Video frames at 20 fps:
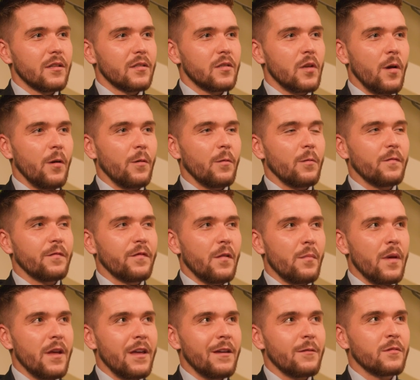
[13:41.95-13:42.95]
So
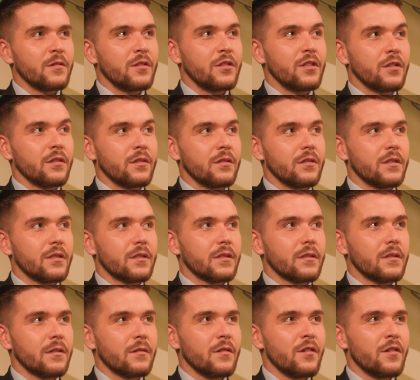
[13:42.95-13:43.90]
for me, it was just